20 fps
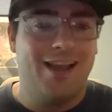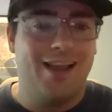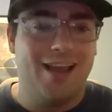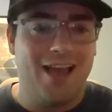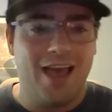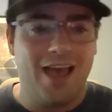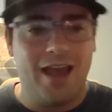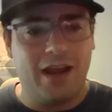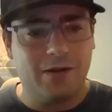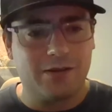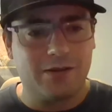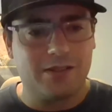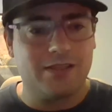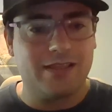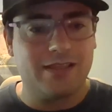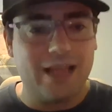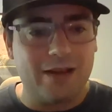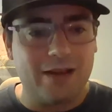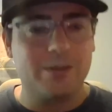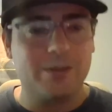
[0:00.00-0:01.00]
And
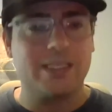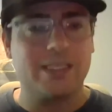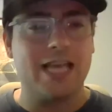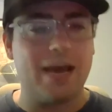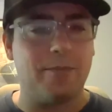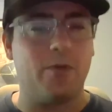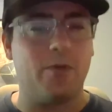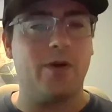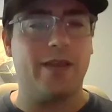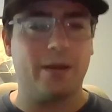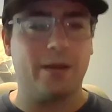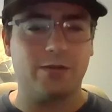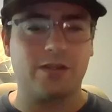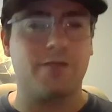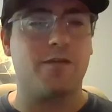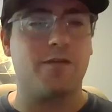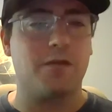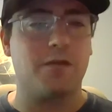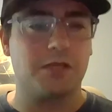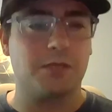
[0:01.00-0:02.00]
that was that point, that was the
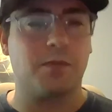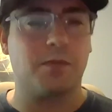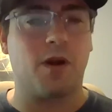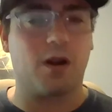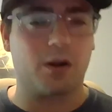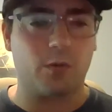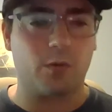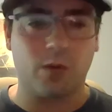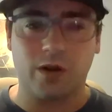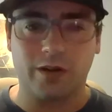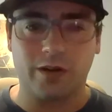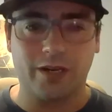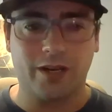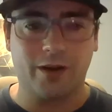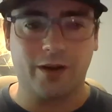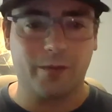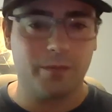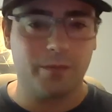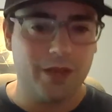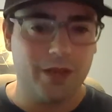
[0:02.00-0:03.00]
first spark where,
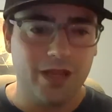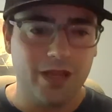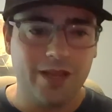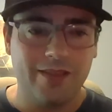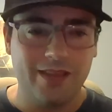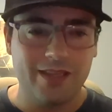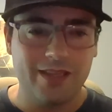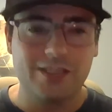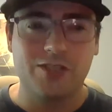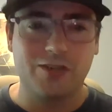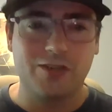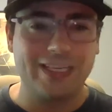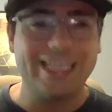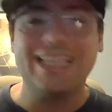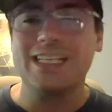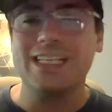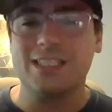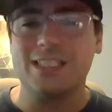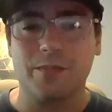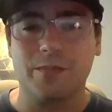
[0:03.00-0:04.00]
the industry
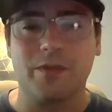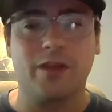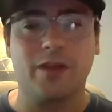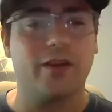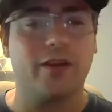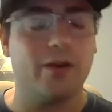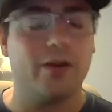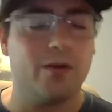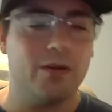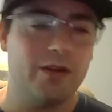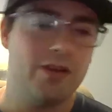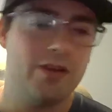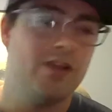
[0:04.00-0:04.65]
needs something new.